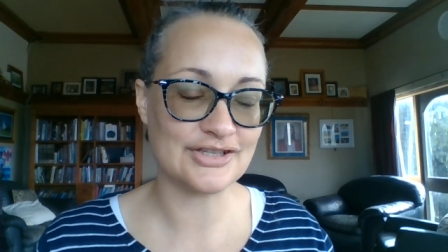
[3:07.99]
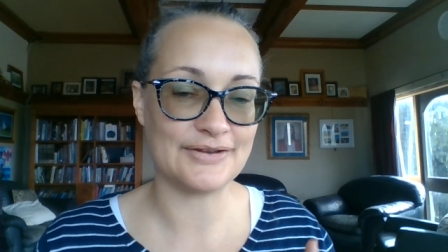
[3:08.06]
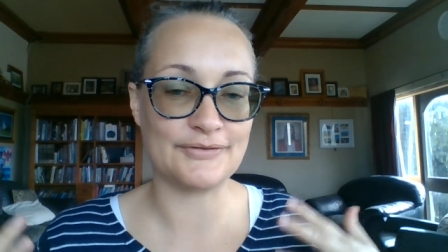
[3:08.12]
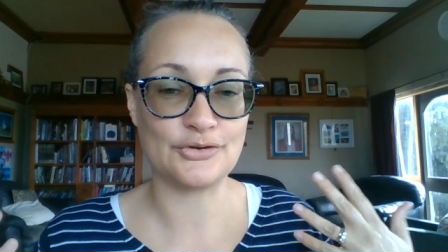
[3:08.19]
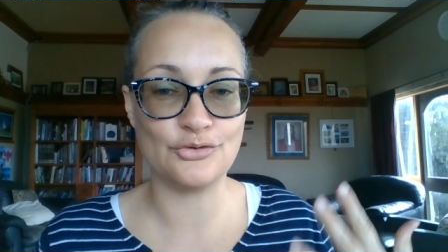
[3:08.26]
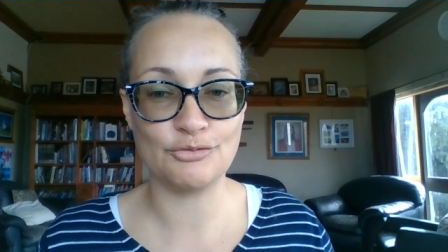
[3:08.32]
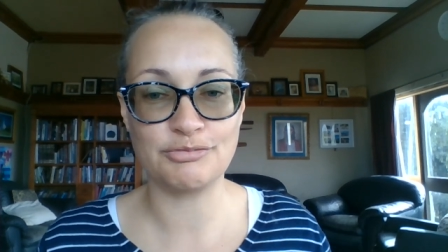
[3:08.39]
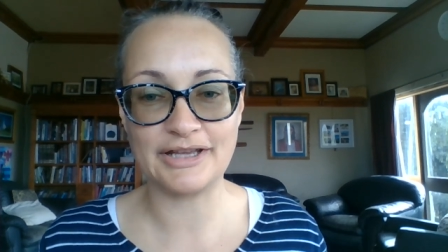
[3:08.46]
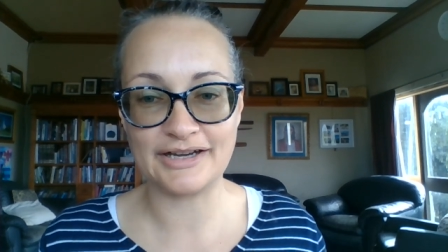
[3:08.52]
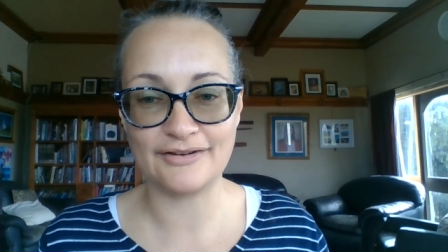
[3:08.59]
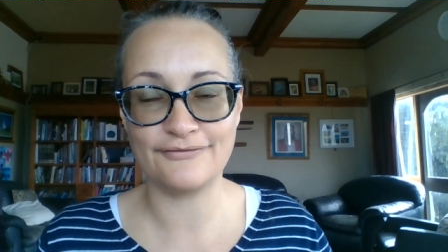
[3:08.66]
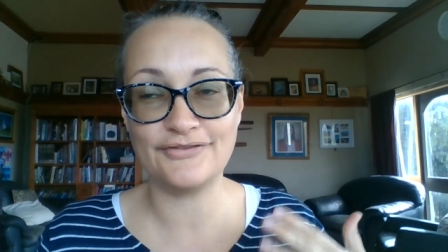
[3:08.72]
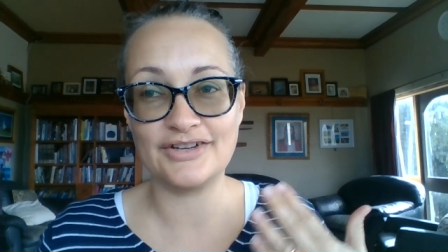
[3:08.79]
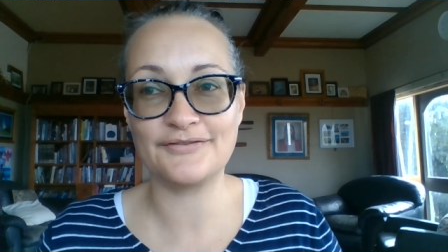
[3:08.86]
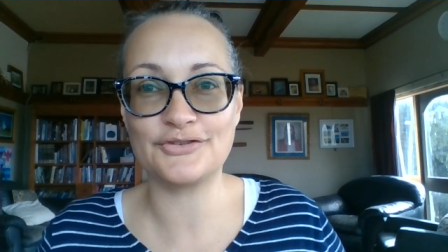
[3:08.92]
I have a
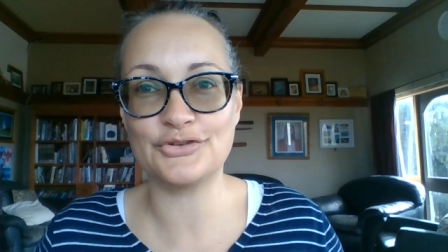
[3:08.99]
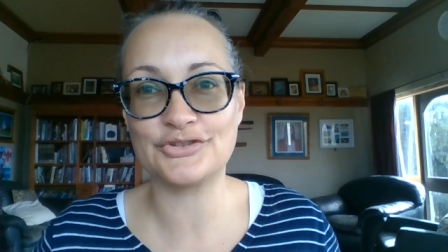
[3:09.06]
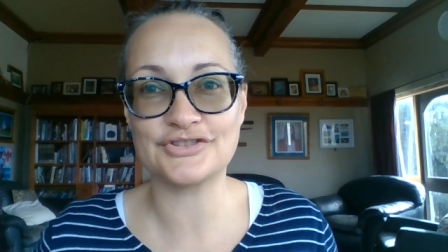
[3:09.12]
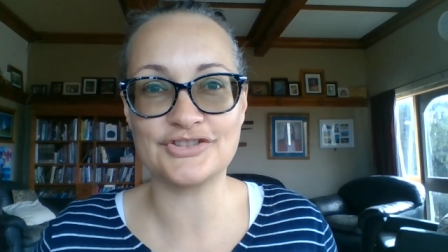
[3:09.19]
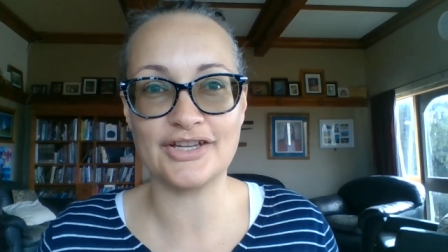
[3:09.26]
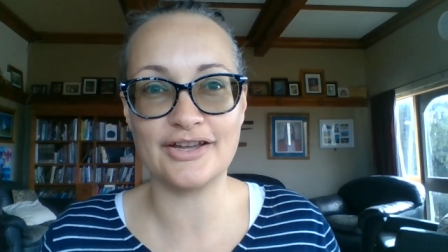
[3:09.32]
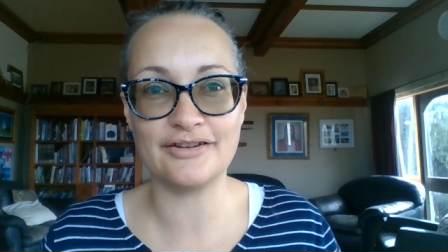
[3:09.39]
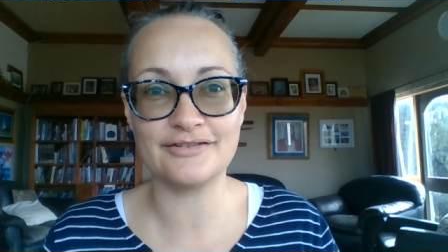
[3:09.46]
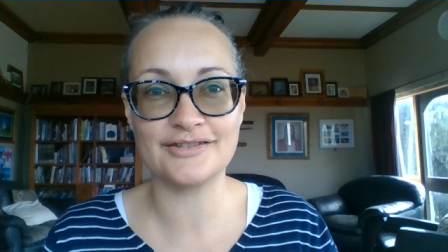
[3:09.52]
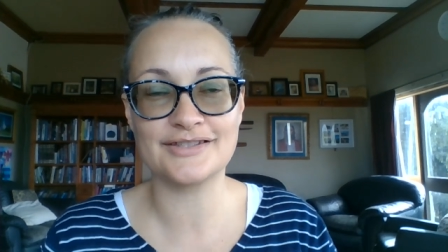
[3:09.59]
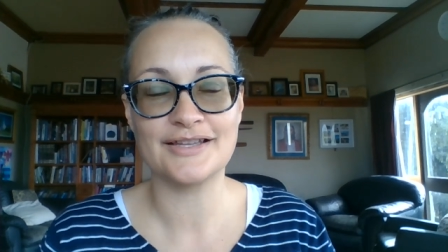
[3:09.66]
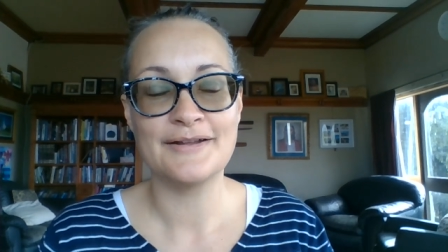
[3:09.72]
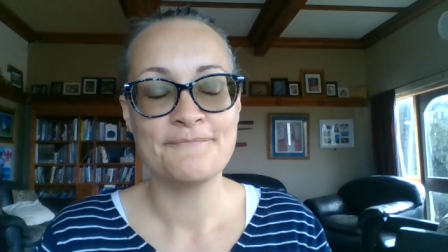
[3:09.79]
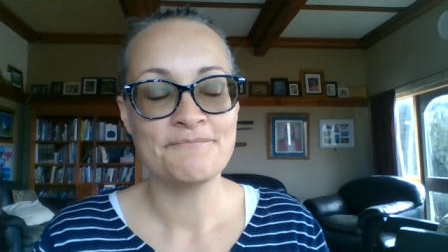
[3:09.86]
gallbladder full of gallstones,